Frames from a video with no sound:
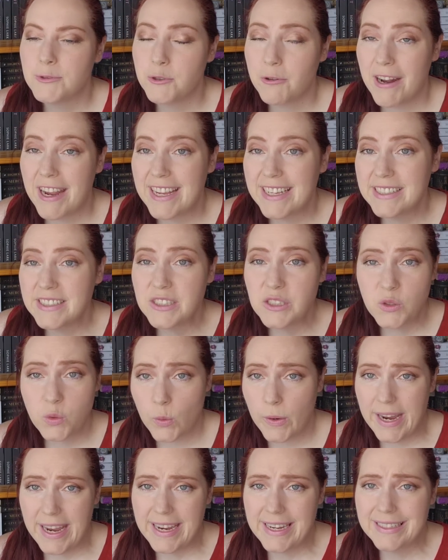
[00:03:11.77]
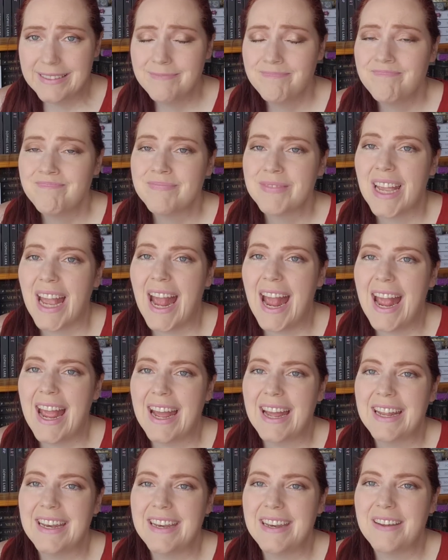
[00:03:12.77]
Drake is a twin
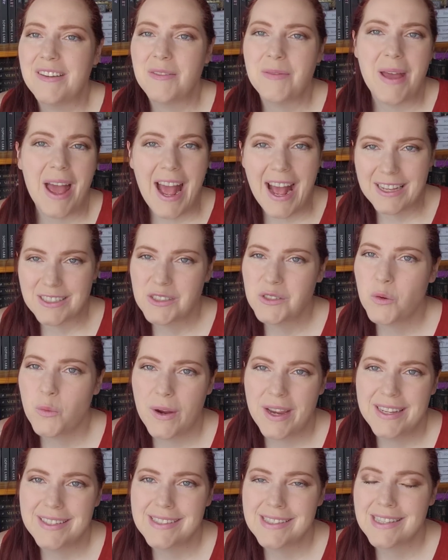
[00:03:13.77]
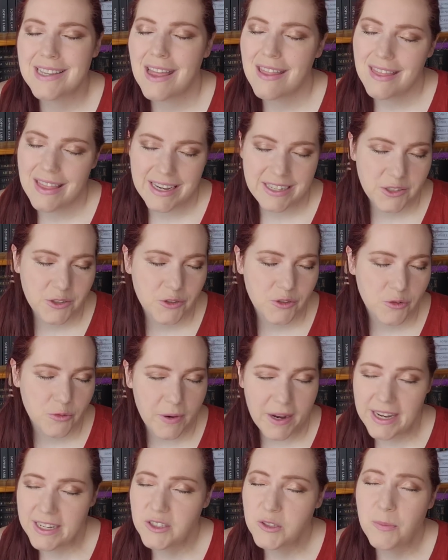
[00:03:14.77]
and as twins, they
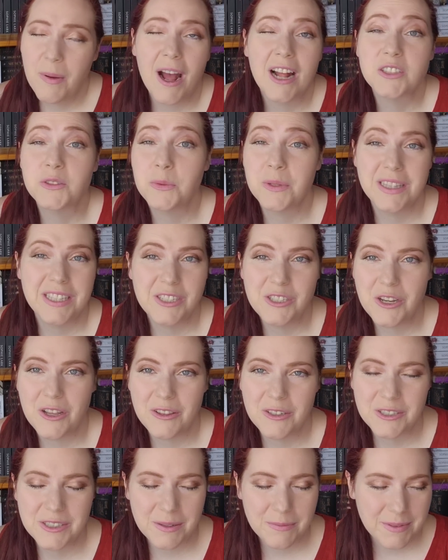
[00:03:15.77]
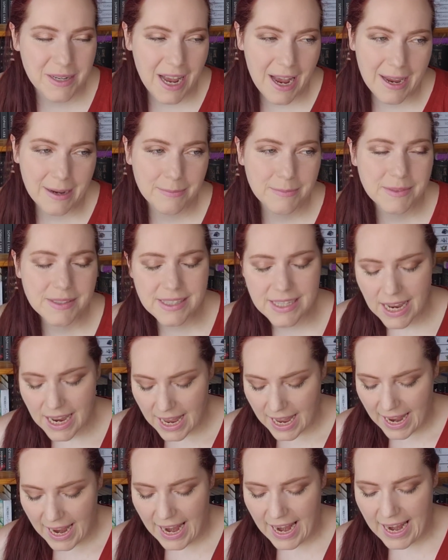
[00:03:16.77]
trade spots with each other sometimes.
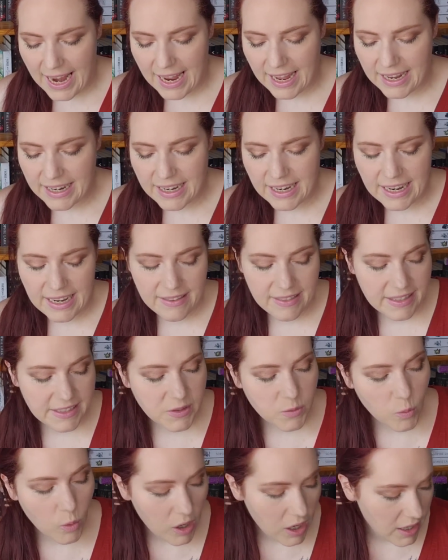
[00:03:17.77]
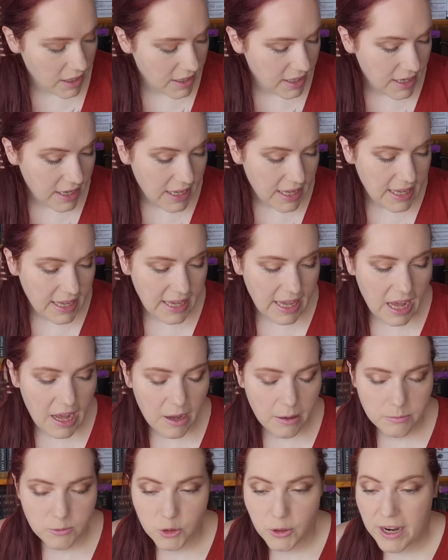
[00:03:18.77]
And in this one,
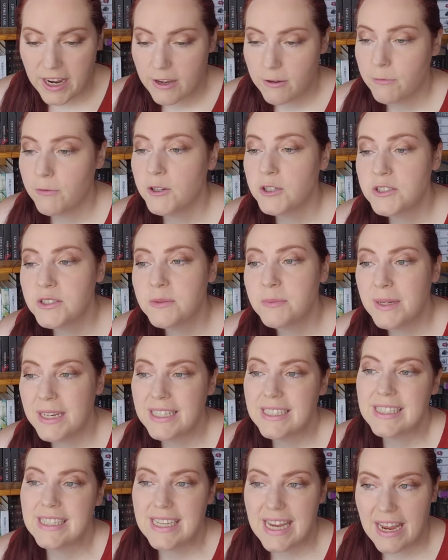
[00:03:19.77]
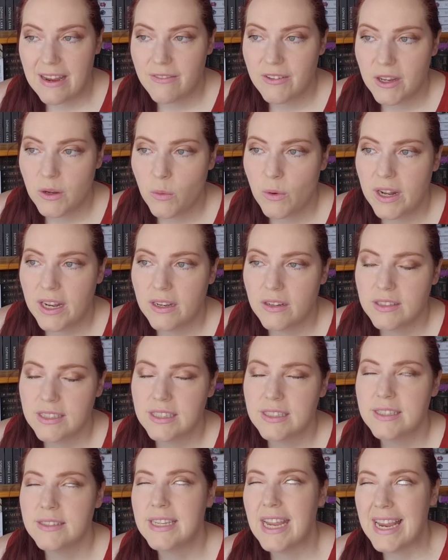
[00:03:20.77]
um, Drake first meets Davy when,
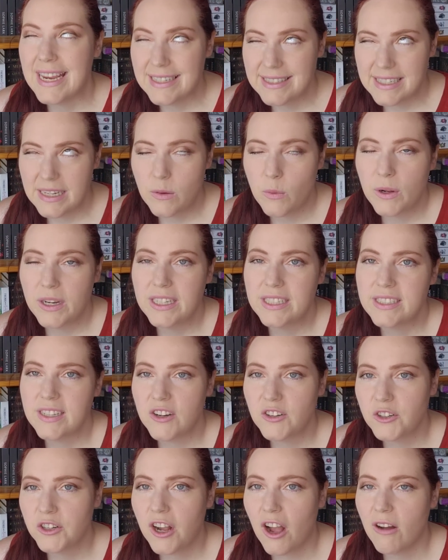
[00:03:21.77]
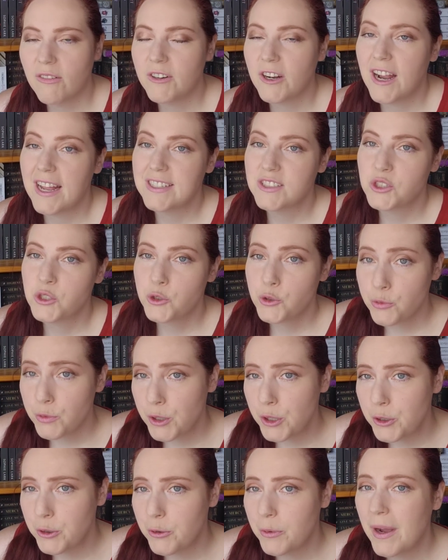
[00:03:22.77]
Daisy when he's undercover as
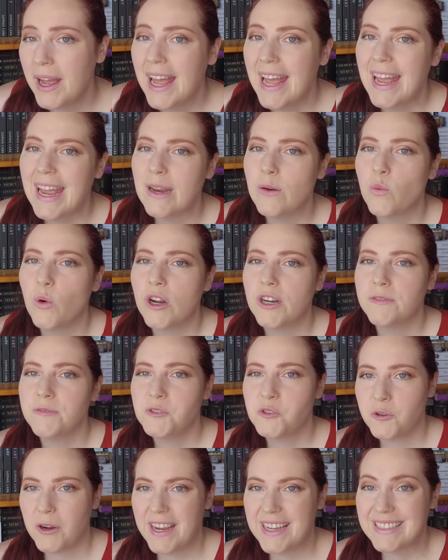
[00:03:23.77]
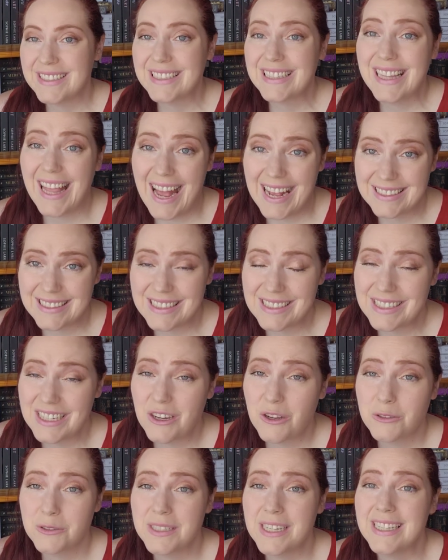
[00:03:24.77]
Drew in one of Drake's classes.
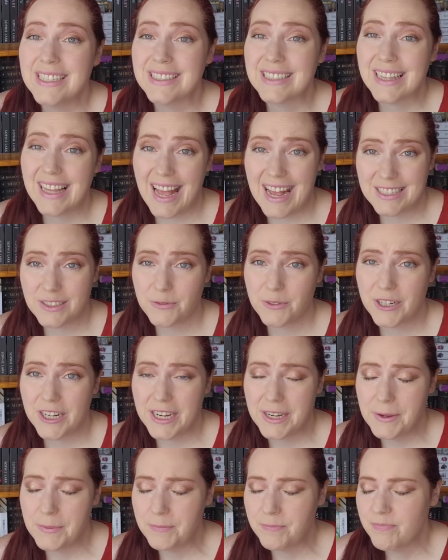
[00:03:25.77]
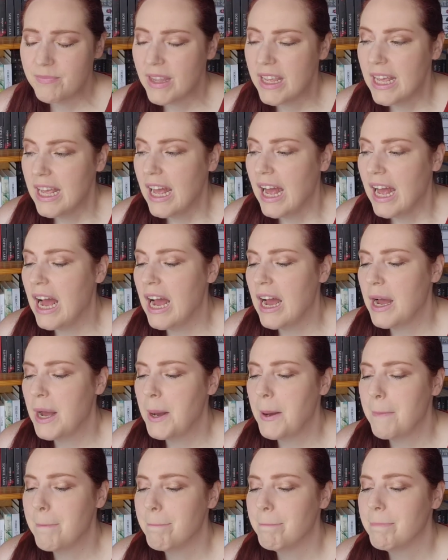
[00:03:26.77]
He goes to his class for him,
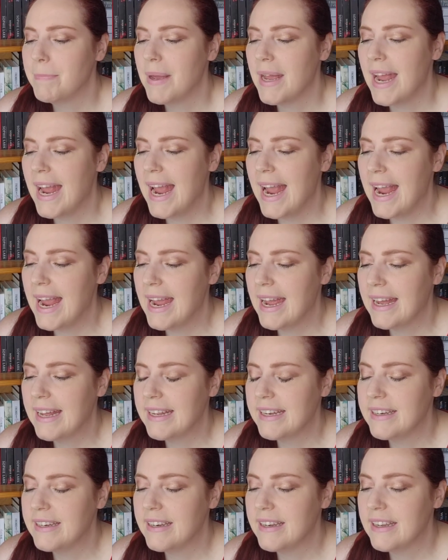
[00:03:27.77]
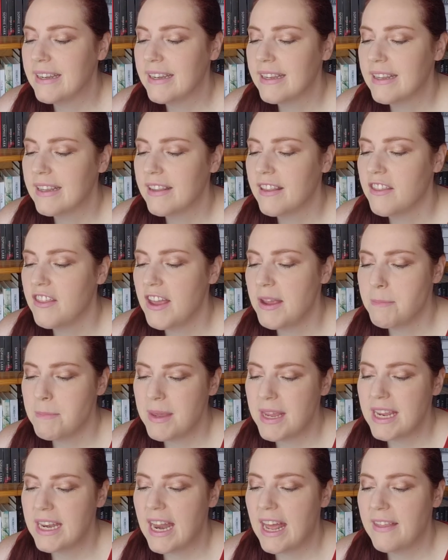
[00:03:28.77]
um, and they
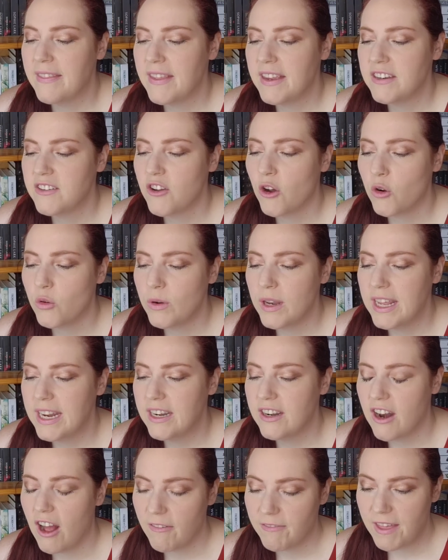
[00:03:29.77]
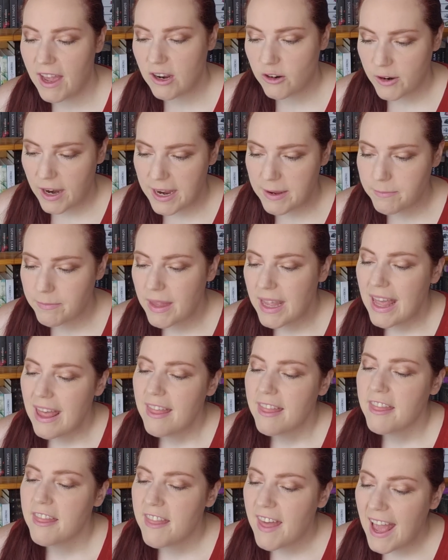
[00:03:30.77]
meet and they don't hit it off that great.
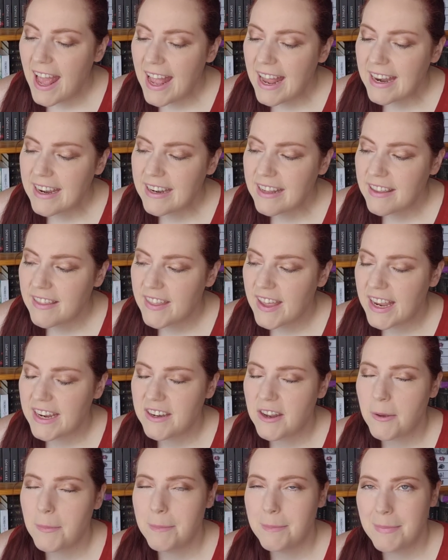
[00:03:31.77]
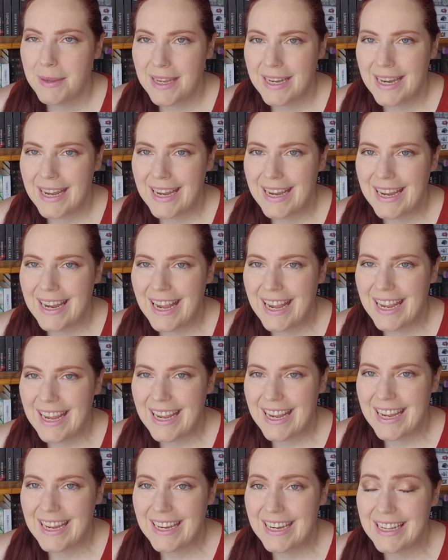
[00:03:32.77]
Then they end up meeting
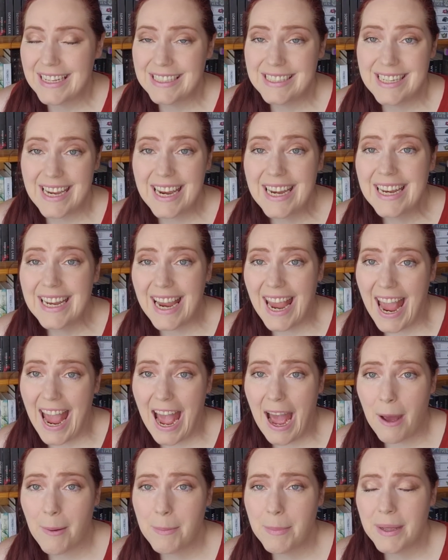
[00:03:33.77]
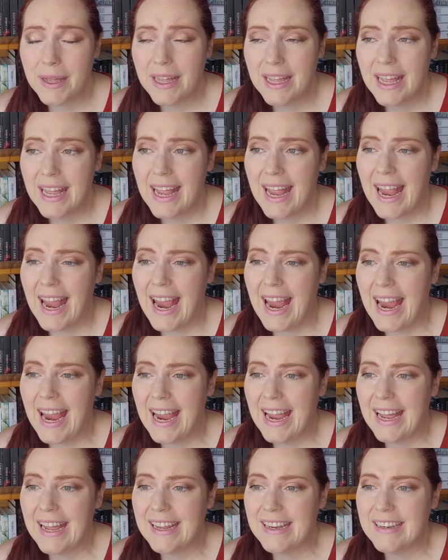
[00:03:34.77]
in a dating app,
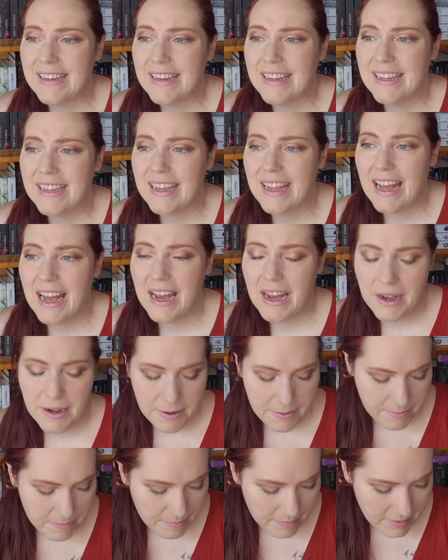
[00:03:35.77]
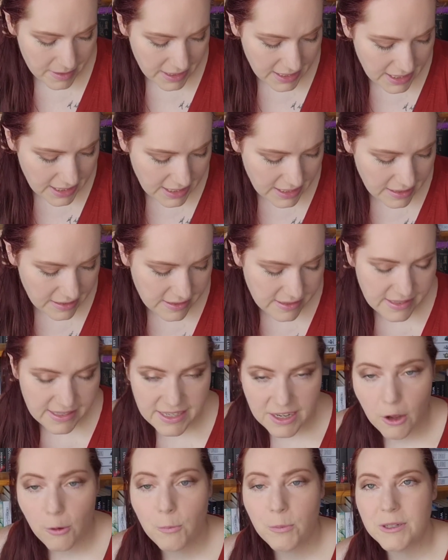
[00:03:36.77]
and um, he
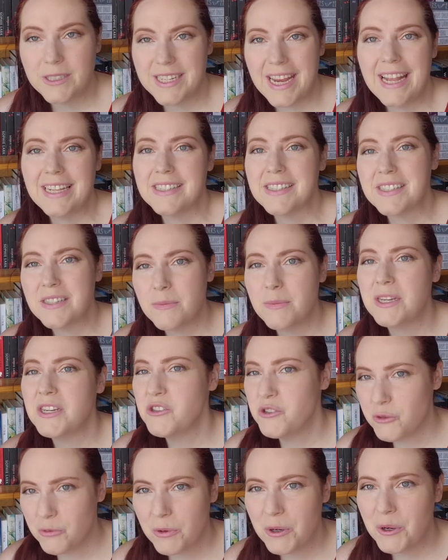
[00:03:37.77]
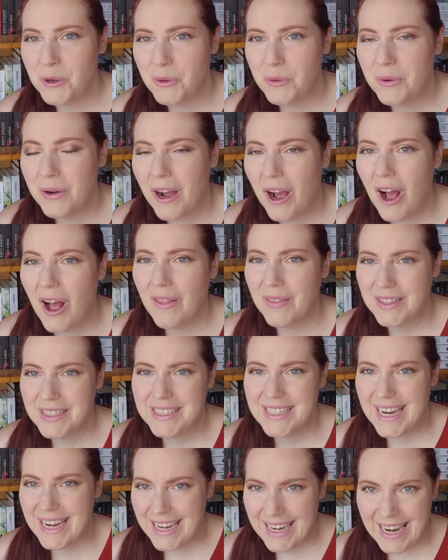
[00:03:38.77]
still pretends to be Drew on
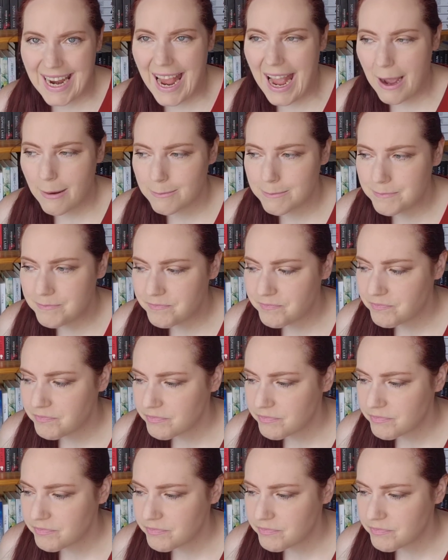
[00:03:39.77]
the dating app.